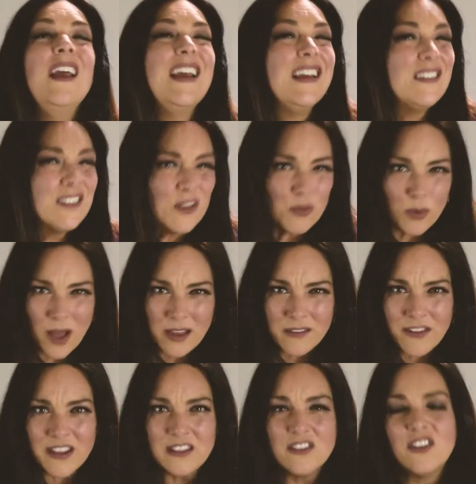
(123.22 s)
Is it
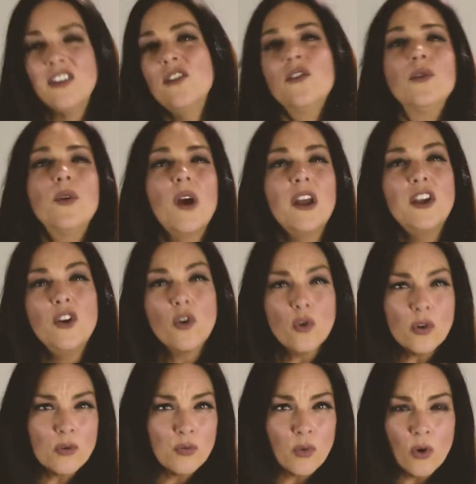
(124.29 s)
relevant to
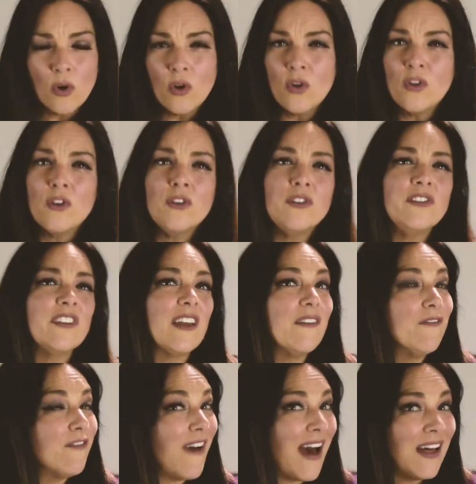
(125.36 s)
your rules
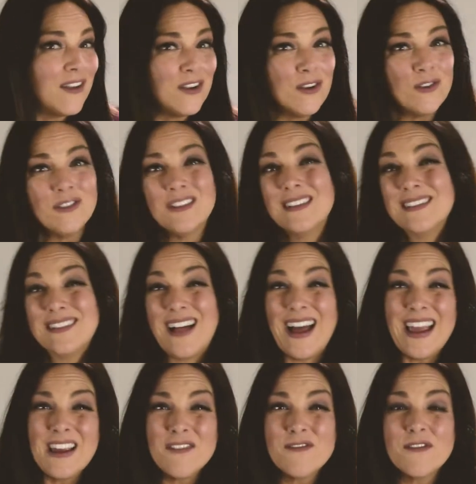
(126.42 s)
and values in
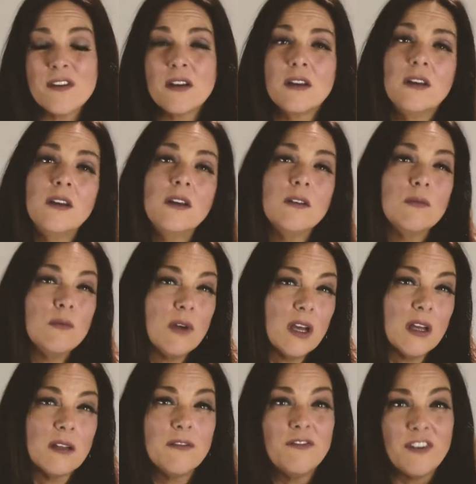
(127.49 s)
life?
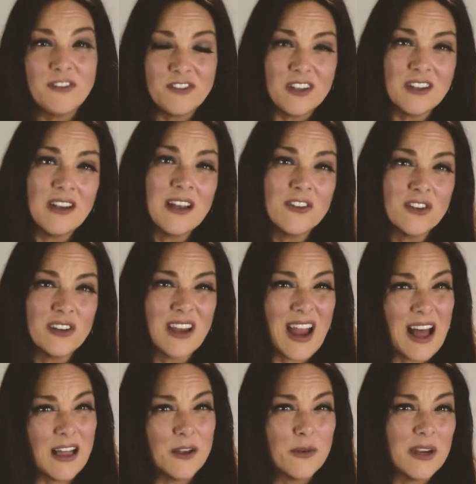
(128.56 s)
Well, 1,500
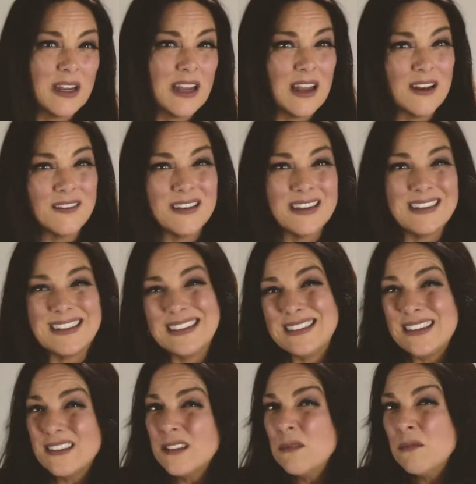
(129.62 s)
calorie counting, it
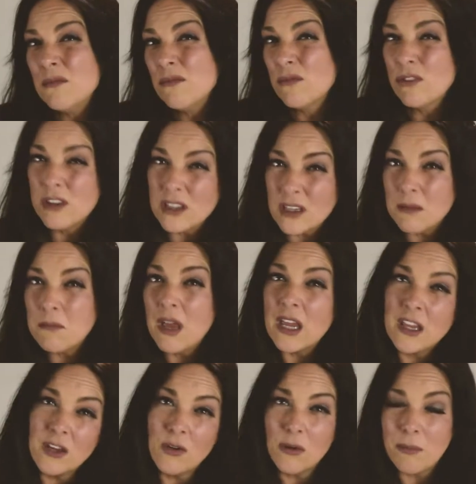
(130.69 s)
doesn't really
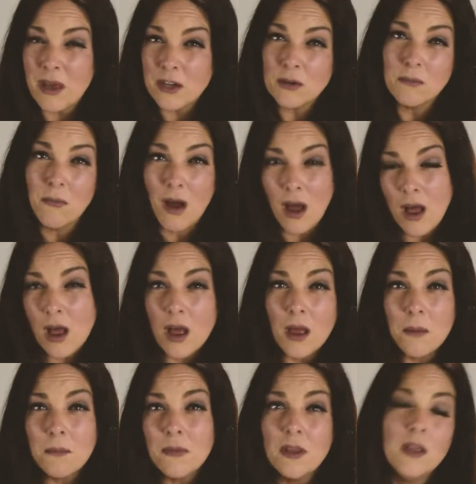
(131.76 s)
make you a better
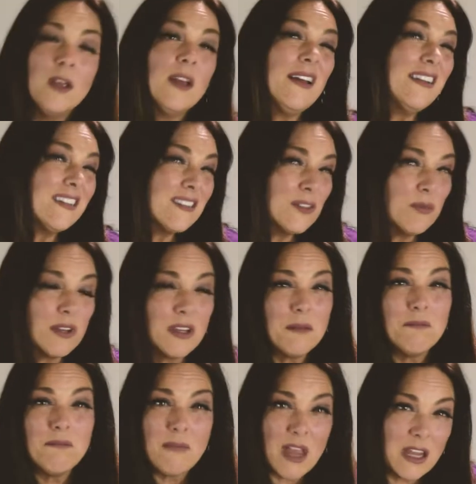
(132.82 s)
mom. It doesn't really
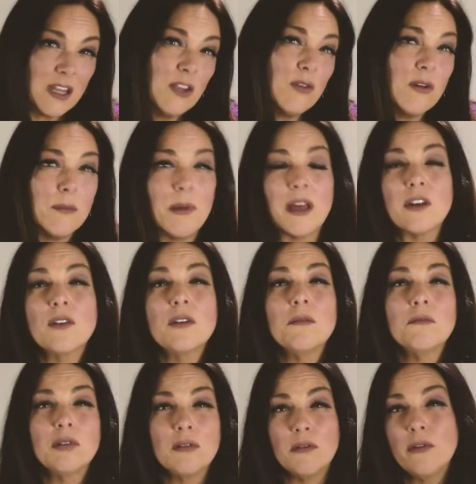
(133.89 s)
make you a better
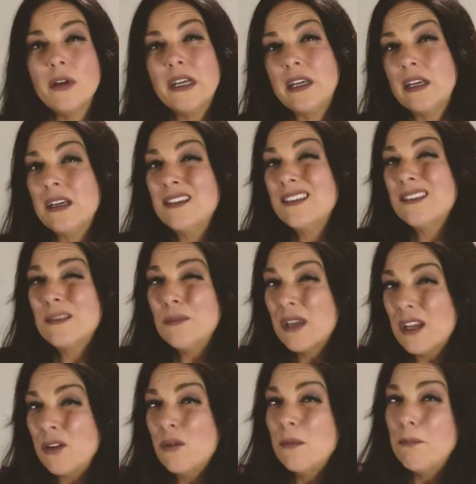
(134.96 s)
employee. It doesn't
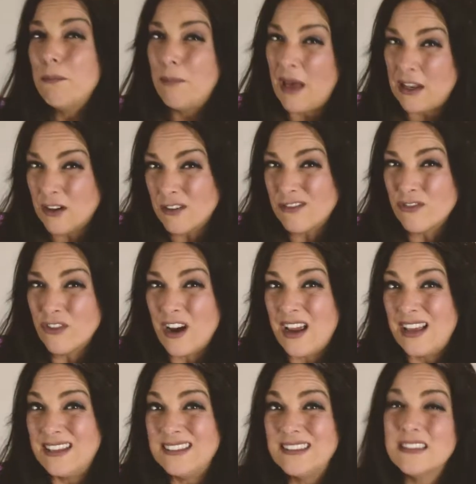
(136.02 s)
make you a better
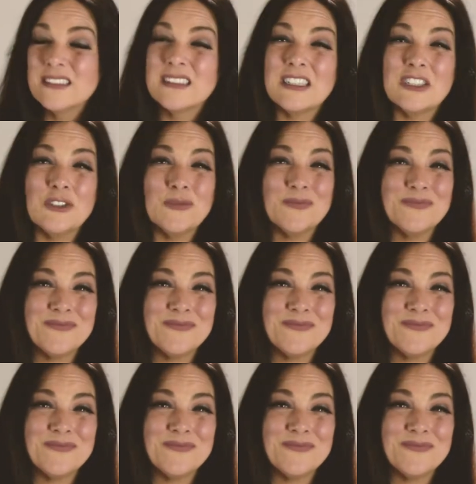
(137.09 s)
friend. So